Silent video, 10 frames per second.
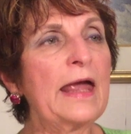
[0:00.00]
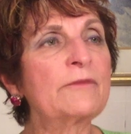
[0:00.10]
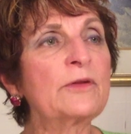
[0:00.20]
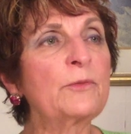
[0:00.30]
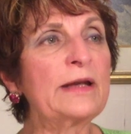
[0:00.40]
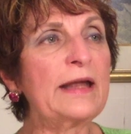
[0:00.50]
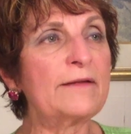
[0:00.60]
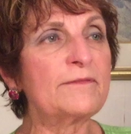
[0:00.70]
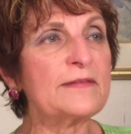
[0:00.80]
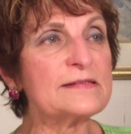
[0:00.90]
everyone
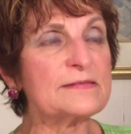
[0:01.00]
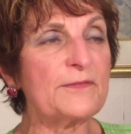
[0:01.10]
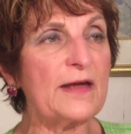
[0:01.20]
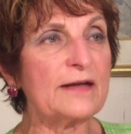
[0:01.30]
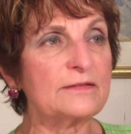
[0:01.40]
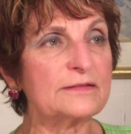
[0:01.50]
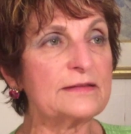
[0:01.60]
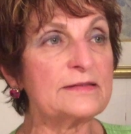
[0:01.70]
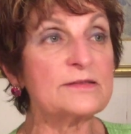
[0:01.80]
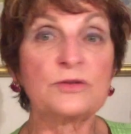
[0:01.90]
have these
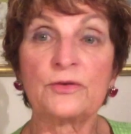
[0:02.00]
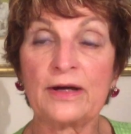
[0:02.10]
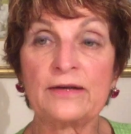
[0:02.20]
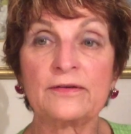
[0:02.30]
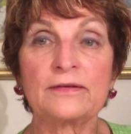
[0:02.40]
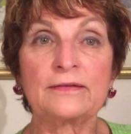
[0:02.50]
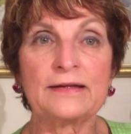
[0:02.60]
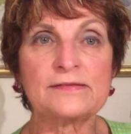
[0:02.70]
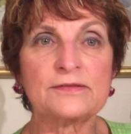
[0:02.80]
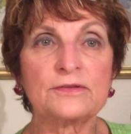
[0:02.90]
faculties to greater or
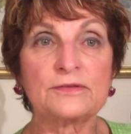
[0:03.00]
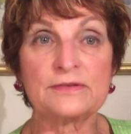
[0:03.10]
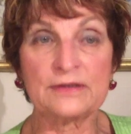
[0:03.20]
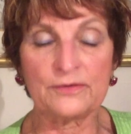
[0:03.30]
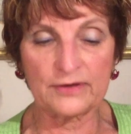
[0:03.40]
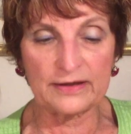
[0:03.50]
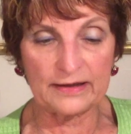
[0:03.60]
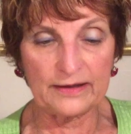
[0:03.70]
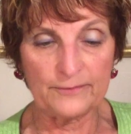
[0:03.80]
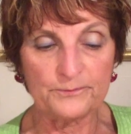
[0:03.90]
lesser degree.